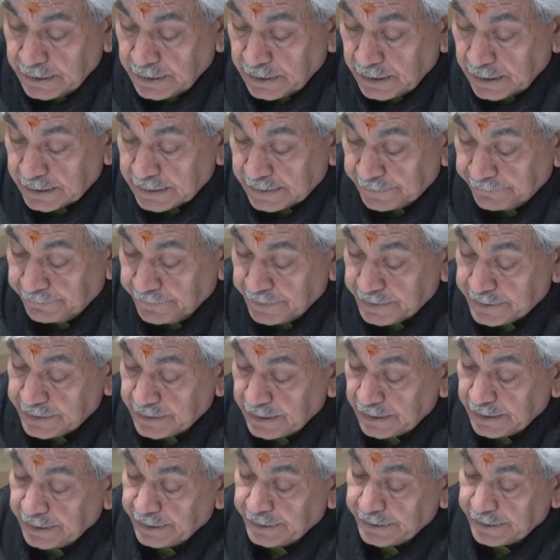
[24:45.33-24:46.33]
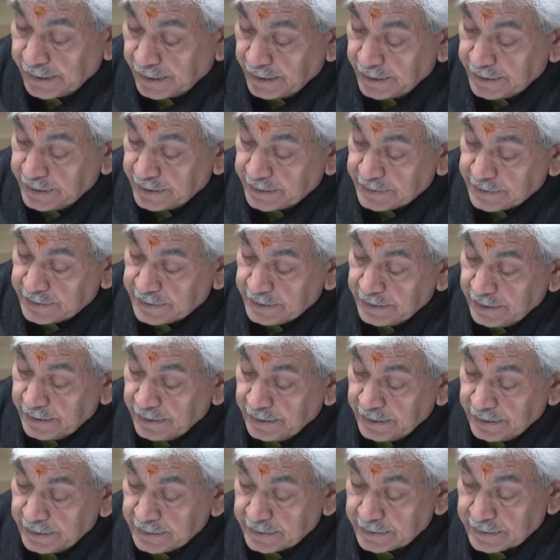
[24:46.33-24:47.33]
Artificial intelligence
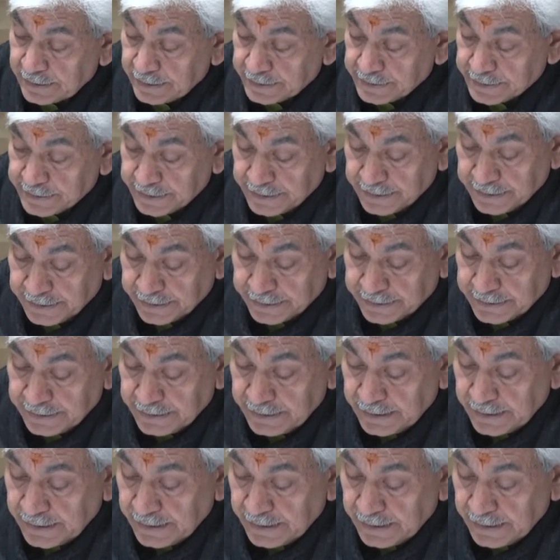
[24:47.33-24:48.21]
is considered